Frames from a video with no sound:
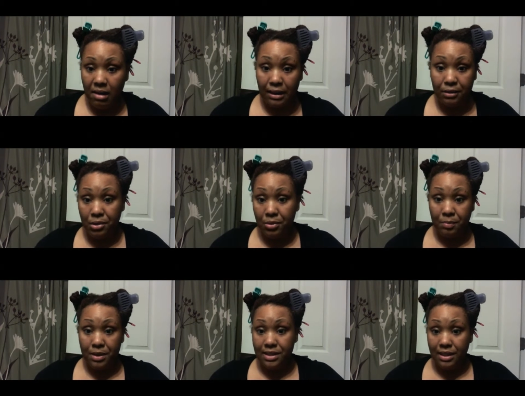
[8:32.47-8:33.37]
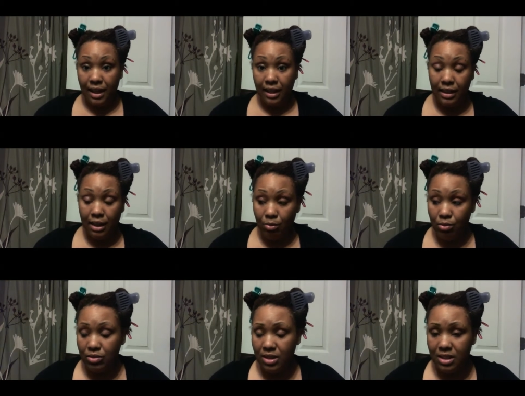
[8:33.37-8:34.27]
I don't know what benzonite clay
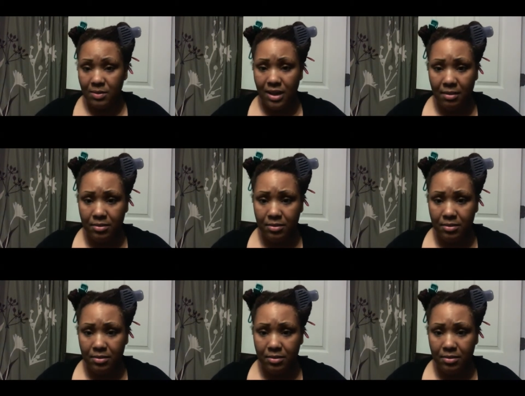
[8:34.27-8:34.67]
rules is, but I'm,